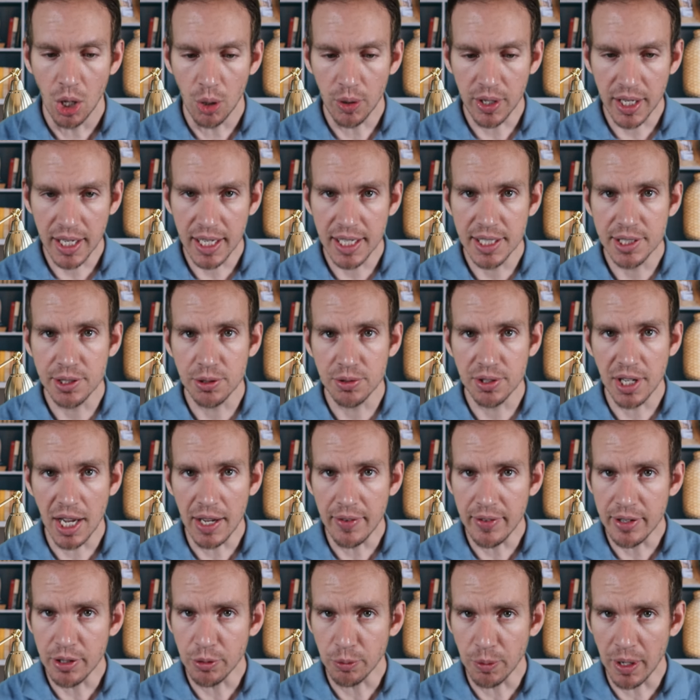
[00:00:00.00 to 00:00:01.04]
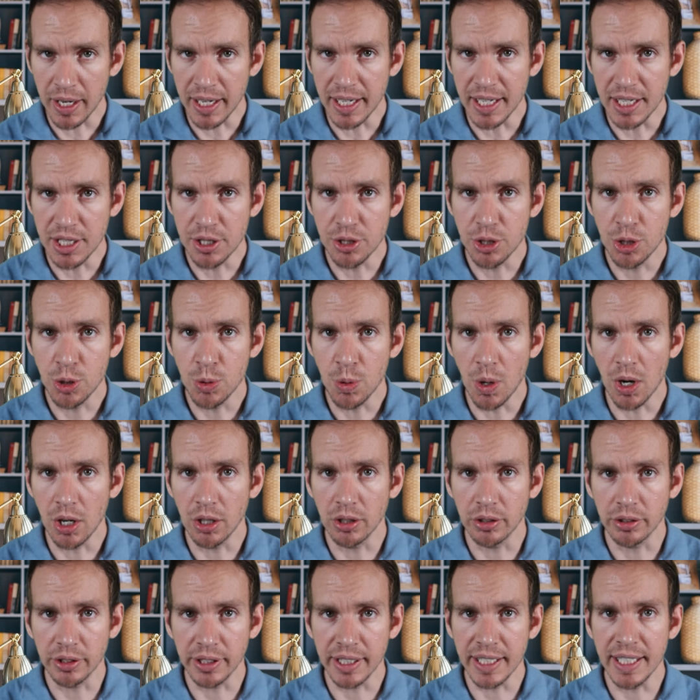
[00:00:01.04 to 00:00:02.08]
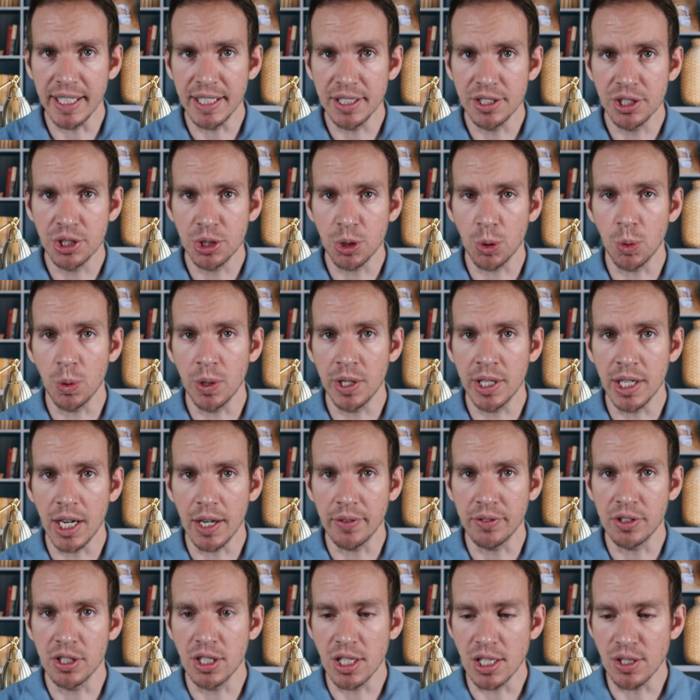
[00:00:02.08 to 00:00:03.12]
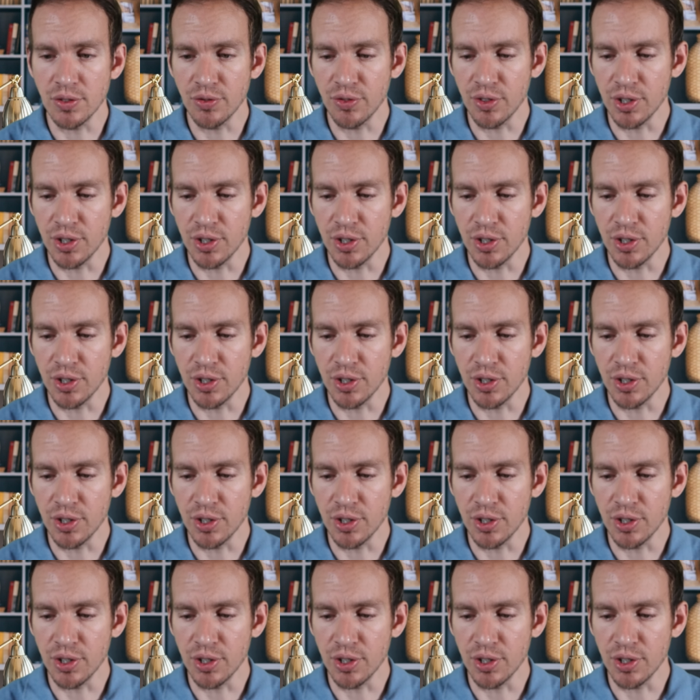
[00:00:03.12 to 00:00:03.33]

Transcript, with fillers: Okay, so diving right into our lead story of today's